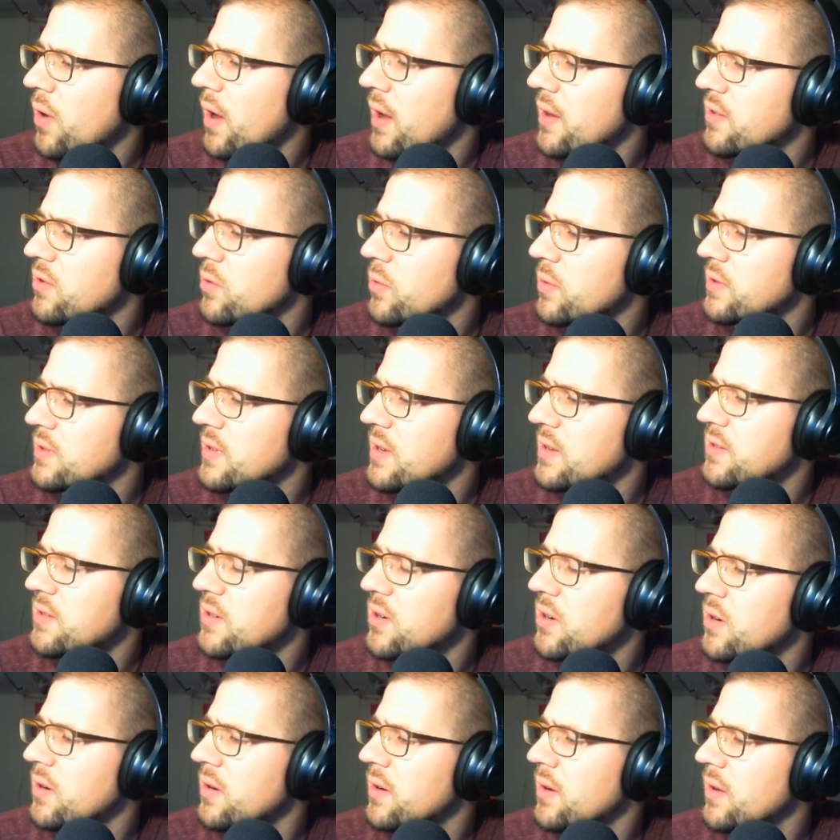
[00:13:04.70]
across the
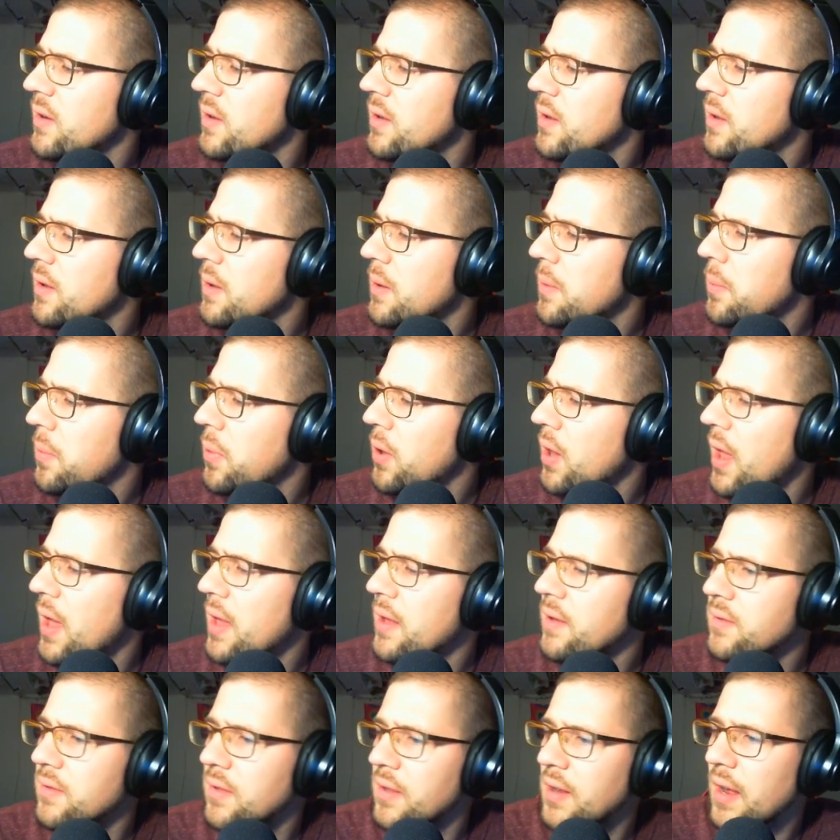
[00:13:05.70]
resistor
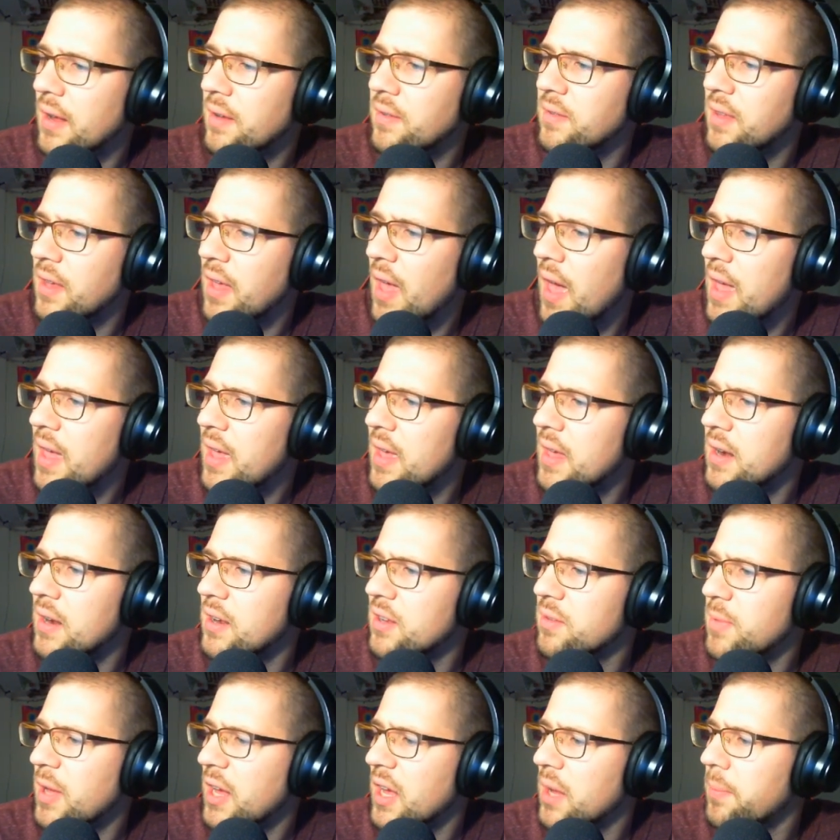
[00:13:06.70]
plus the next thing I hit
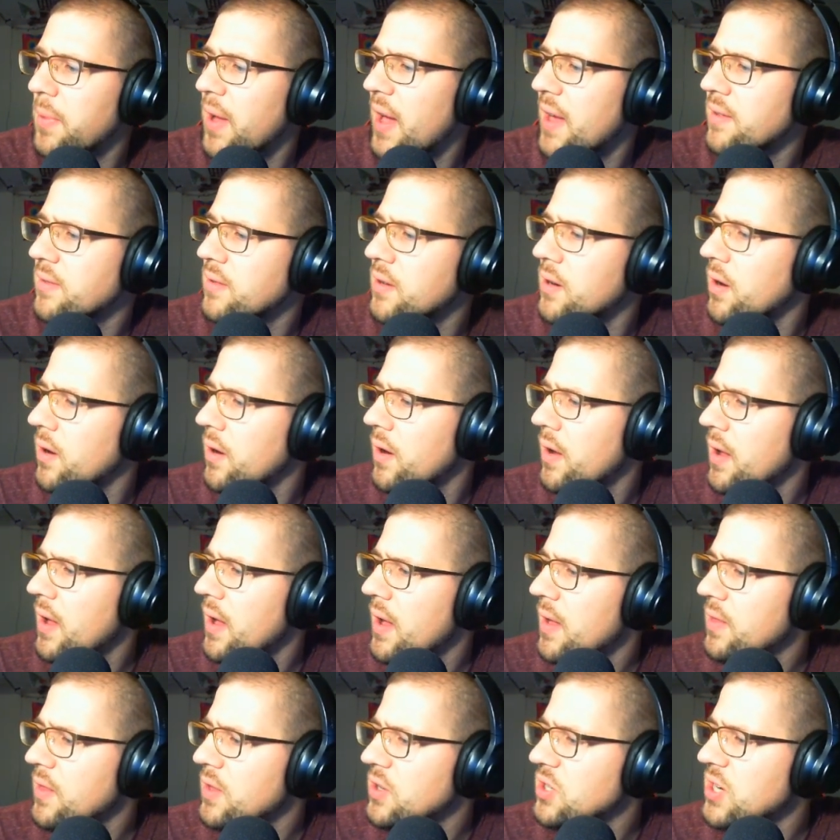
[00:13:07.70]
is my capacitor.
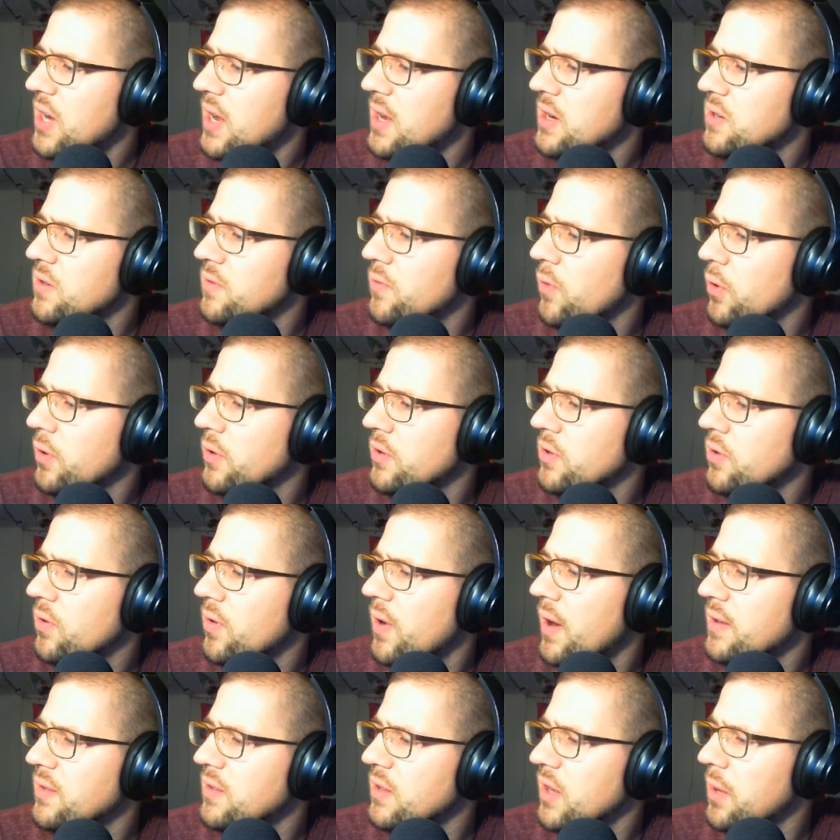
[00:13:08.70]
The change in voltage
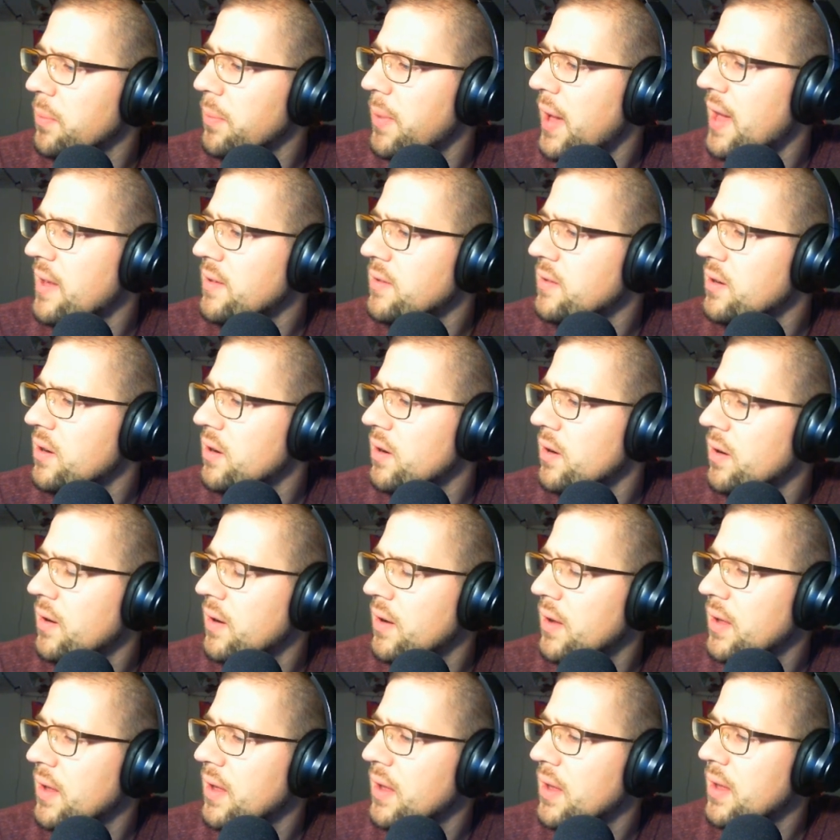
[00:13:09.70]
across the capacitor
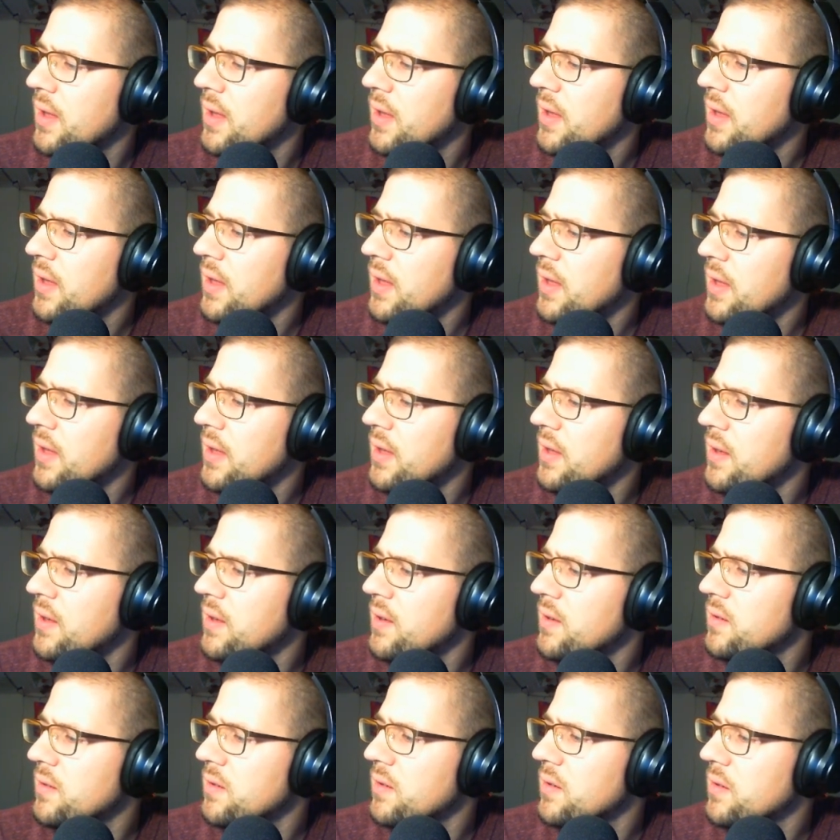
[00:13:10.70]

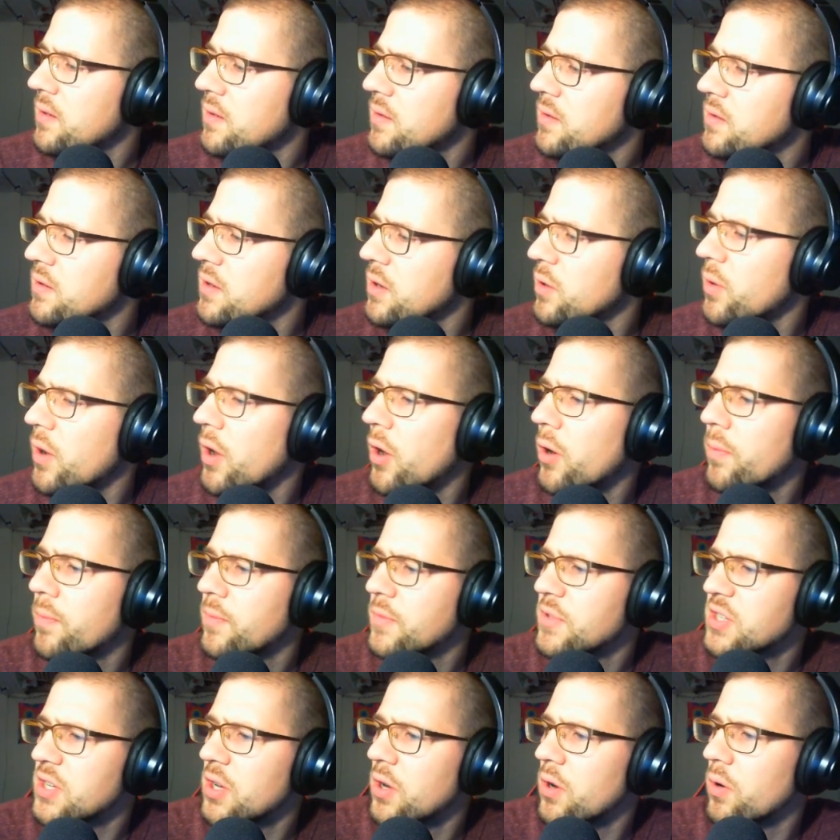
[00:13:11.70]
is zero.
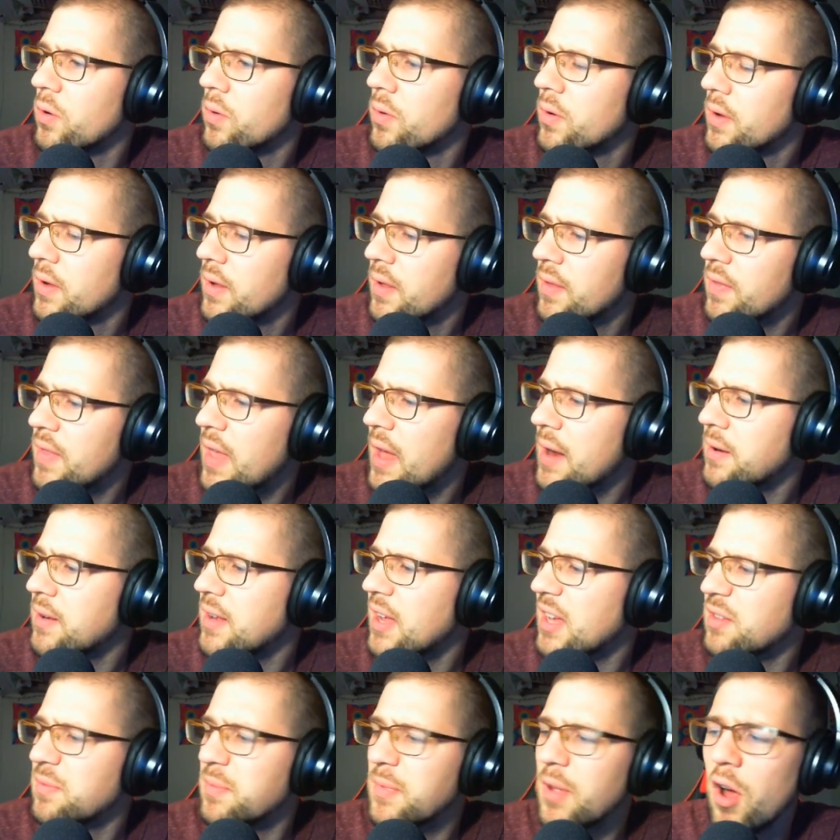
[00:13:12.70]
So
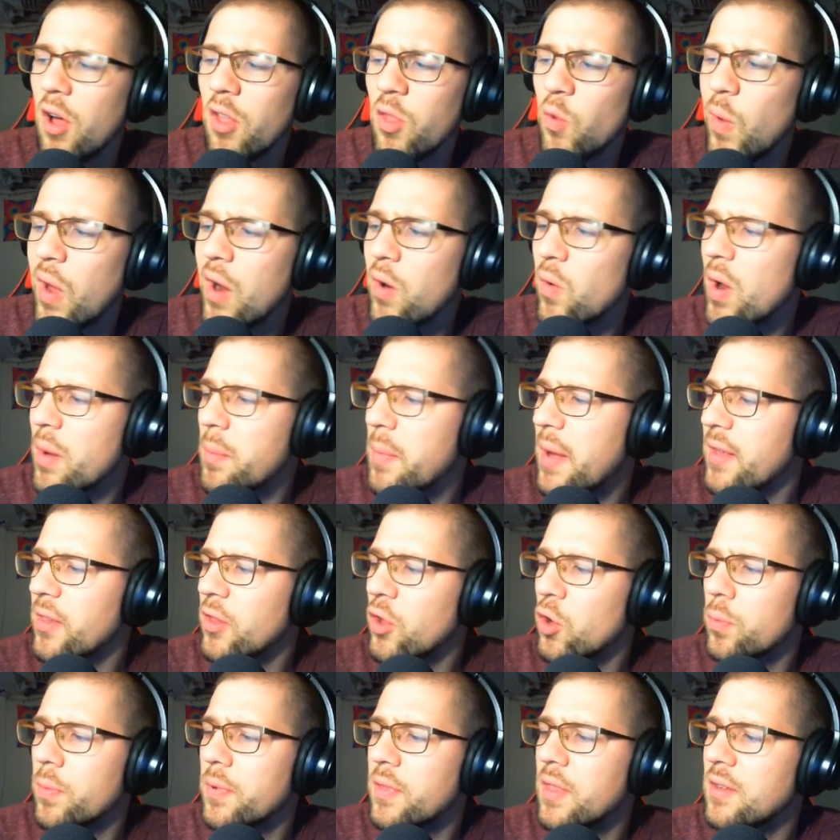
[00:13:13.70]
that takes me all the way around my
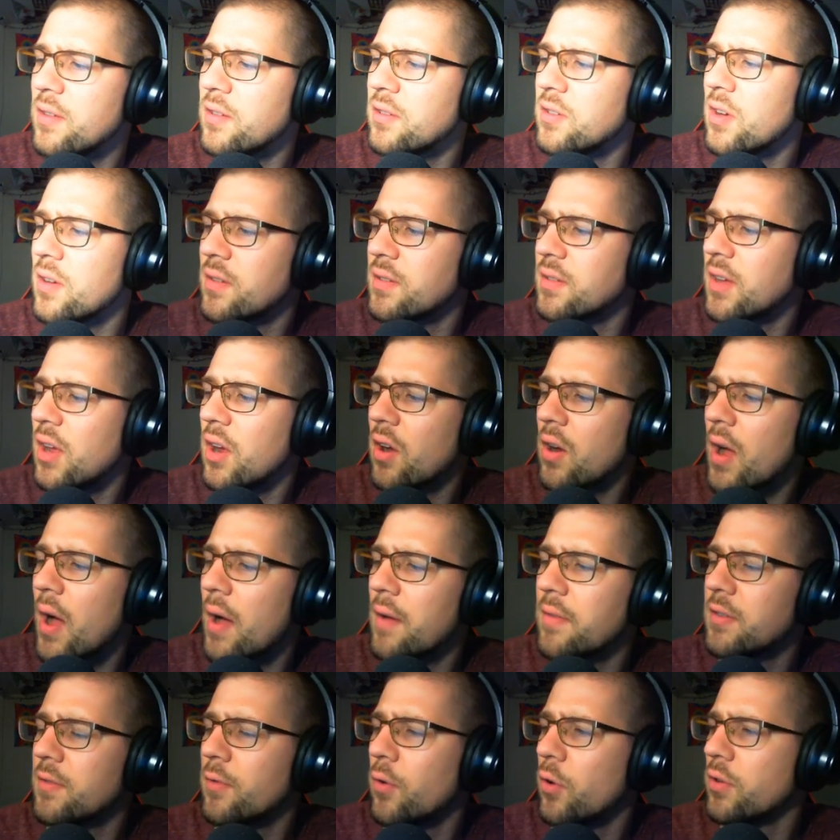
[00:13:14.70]
loop. This is just
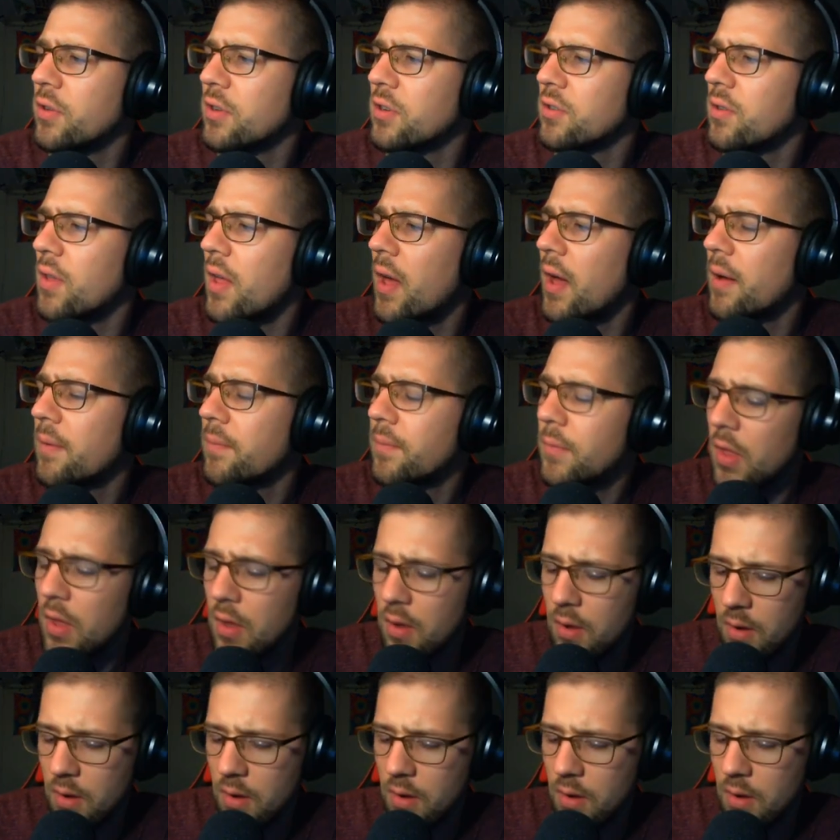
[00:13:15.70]
Kirchhoff's voltage law,